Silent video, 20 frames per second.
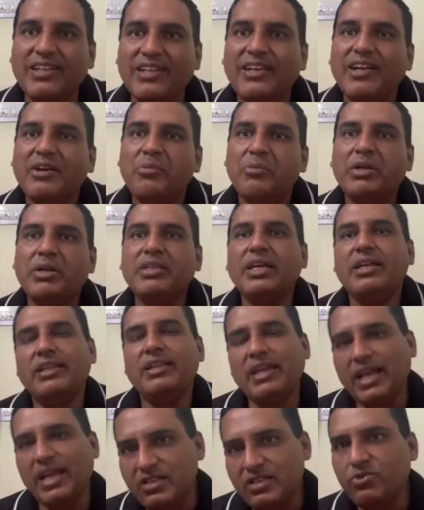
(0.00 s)
But then
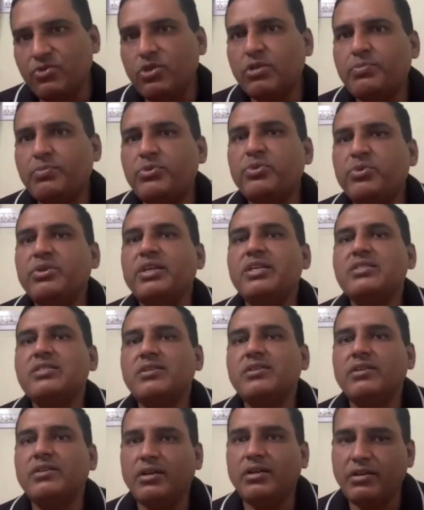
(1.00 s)
as war progressed,
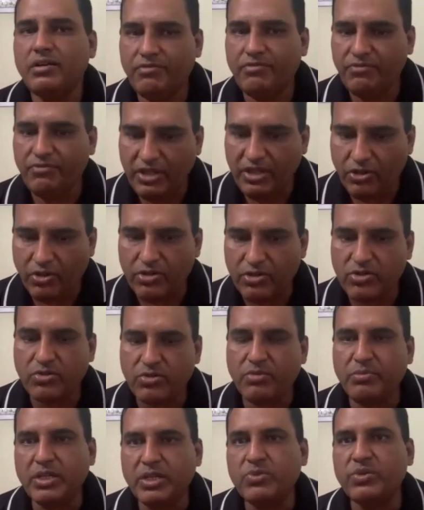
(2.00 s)
we also,
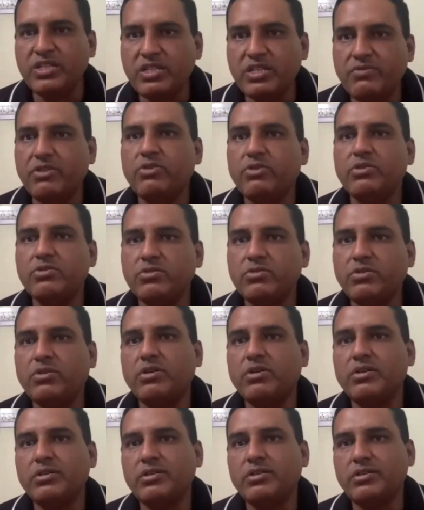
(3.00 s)
MiG-27 also
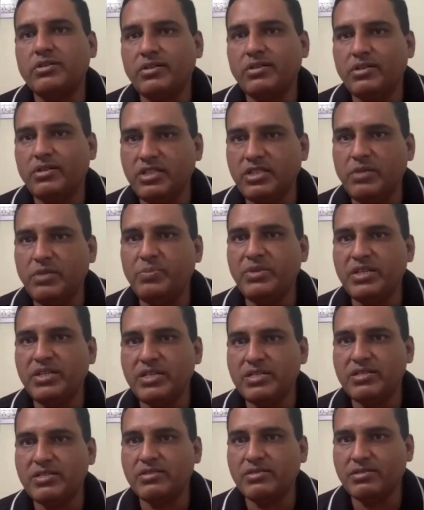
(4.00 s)
got
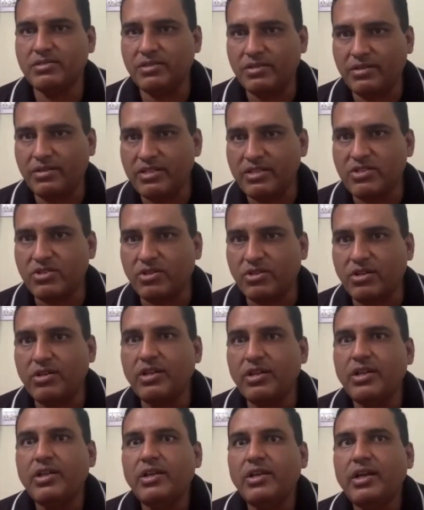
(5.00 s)
GPS installed.
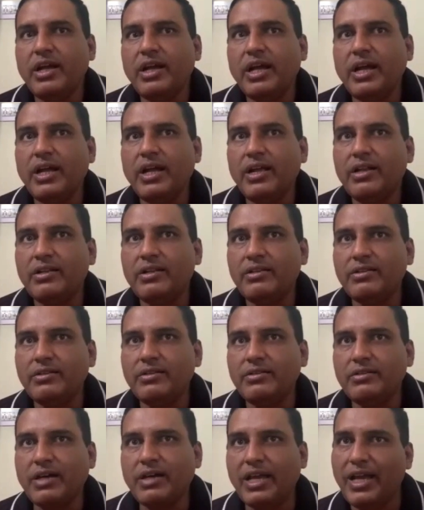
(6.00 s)
And
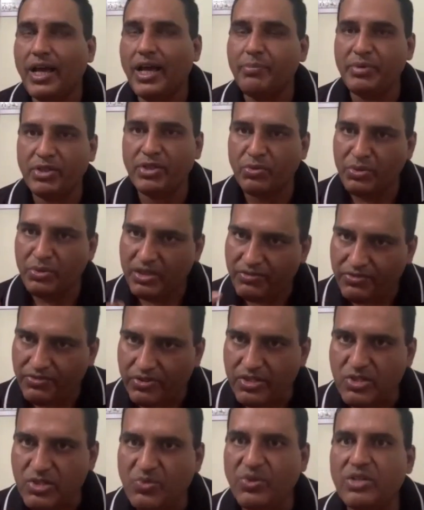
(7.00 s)
I happened to be the
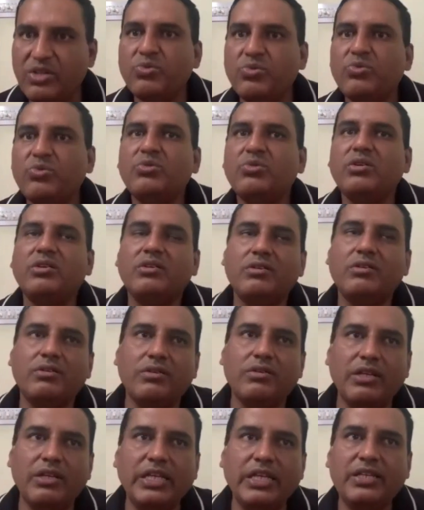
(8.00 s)
first one to
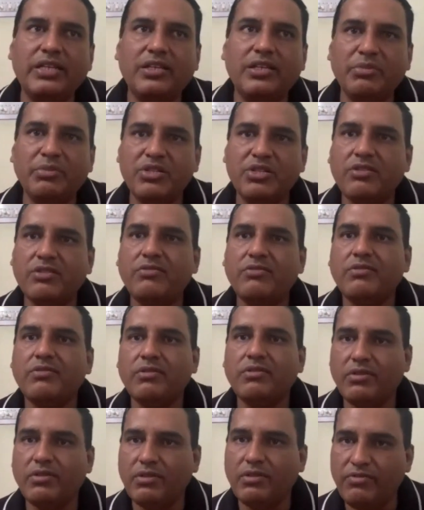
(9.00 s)
lead the mission
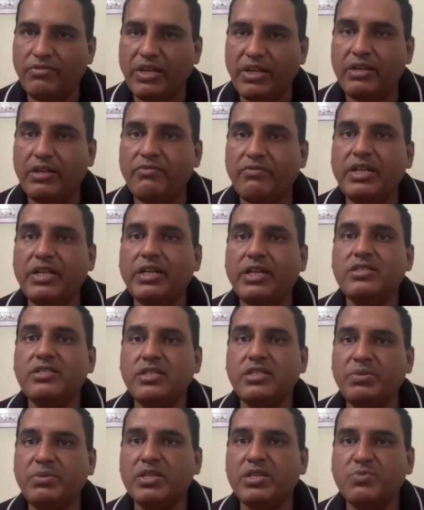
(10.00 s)
wherein we did
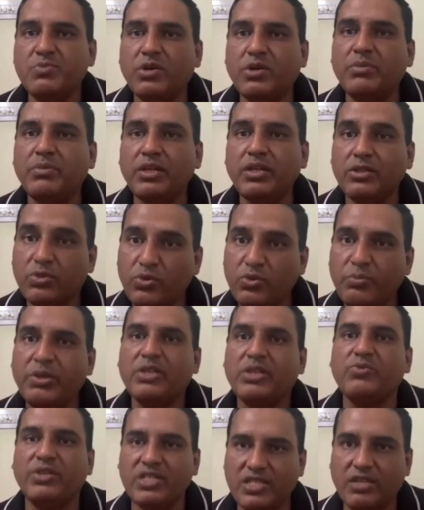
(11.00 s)
GPS bombing through
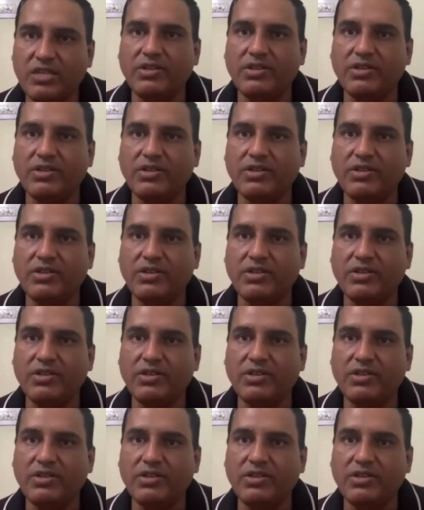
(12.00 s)
MiG-27.